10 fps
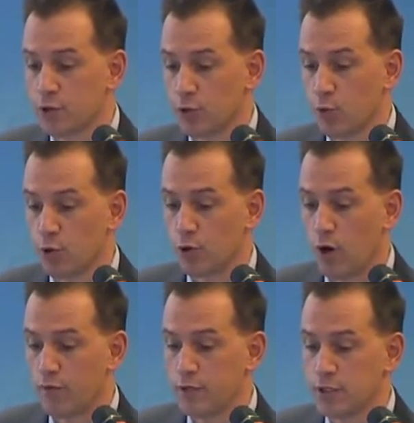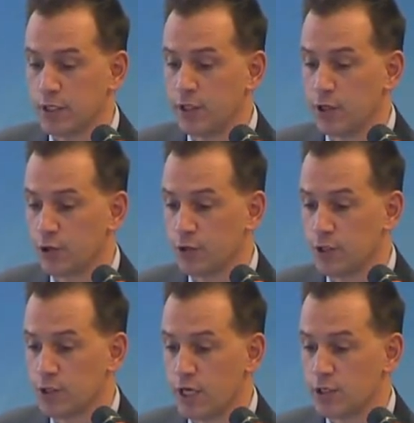So we're obviously in the early
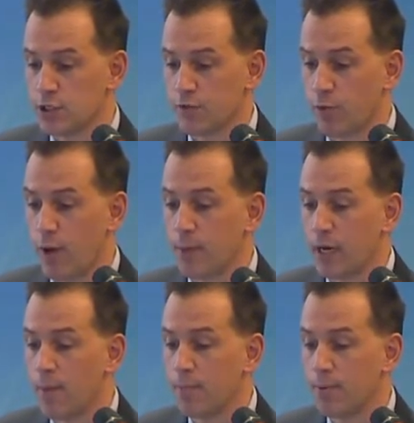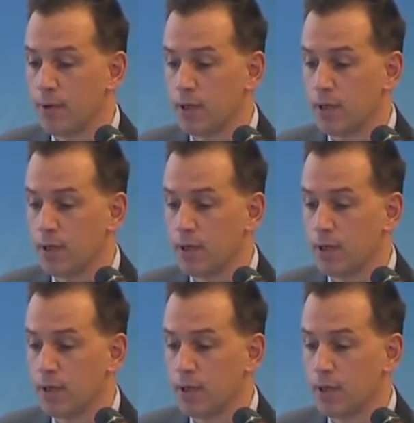stages of ramping up.